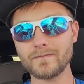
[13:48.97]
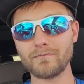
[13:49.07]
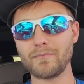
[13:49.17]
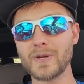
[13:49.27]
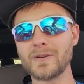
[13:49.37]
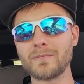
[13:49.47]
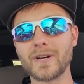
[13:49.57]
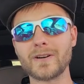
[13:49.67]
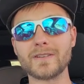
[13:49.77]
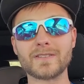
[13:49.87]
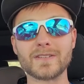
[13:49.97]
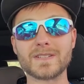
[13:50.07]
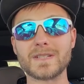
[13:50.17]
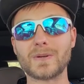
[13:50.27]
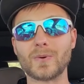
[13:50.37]
being married to a
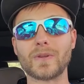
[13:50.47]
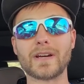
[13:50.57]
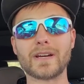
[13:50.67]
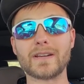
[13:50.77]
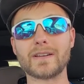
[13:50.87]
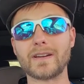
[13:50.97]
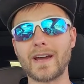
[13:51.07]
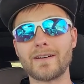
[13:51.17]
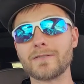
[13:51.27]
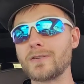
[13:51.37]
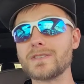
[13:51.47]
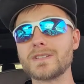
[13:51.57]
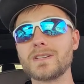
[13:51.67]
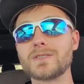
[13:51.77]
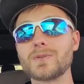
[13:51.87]
single dad and having
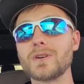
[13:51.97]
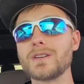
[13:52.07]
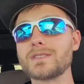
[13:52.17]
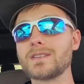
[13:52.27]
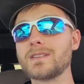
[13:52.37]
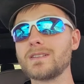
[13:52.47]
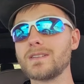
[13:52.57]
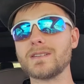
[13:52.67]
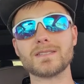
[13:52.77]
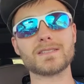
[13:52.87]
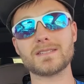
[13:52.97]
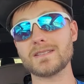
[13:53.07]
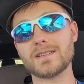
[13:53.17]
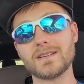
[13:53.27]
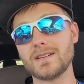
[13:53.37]
residential custody.
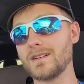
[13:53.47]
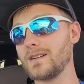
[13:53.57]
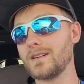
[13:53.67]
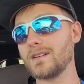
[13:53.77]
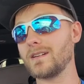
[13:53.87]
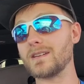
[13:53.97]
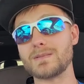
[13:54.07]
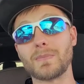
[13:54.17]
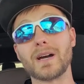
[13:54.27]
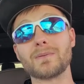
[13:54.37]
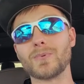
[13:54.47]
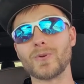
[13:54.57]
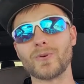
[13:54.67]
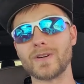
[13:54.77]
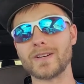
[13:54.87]
It's
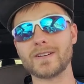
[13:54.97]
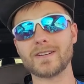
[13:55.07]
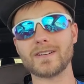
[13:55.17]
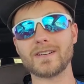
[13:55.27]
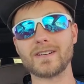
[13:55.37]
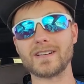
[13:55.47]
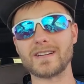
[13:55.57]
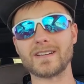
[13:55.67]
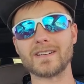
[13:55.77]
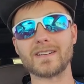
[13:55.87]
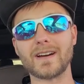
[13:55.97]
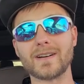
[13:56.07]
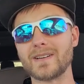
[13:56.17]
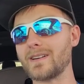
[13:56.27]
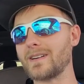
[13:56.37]
mind-blowing, and
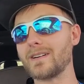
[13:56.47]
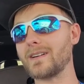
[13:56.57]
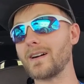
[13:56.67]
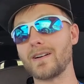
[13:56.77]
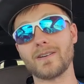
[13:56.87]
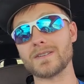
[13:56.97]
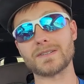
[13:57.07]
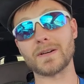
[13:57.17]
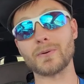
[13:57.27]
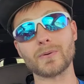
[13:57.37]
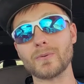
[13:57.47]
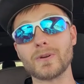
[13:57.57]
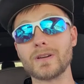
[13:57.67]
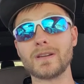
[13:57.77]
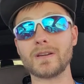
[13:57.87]
I honestly wouldn't want
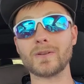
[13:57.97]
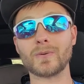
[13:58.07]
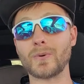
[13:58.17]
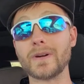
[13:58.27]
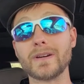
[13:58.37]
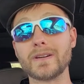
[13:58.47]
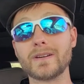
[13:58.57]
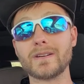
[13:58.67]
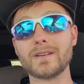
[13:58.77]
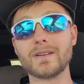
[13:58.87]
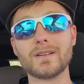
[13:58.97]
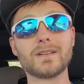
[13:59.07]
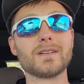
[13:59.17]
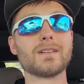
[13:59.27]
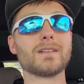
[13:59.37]
it any other way.
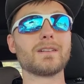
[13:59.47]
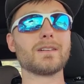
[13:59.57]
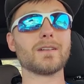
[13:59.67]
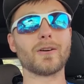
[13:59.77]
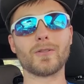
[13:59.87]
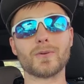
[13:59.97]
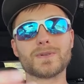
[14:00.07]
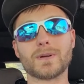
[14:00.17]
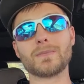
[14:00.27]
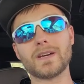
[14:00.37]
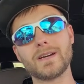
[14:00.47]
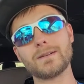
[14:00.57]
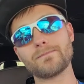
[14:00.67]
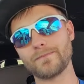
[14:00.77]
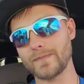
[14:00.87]
Although someday,
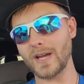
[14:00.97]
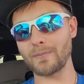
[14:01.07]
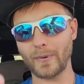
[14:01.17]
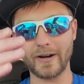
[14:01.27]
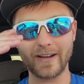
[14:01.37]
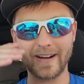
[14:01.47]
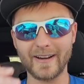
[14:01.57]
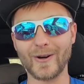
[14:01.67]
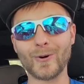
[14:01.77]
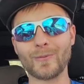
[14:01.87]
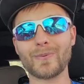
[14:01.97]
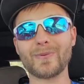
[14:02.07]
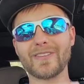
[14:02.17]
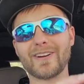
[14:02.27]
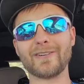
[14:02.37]
I pray and I hope that I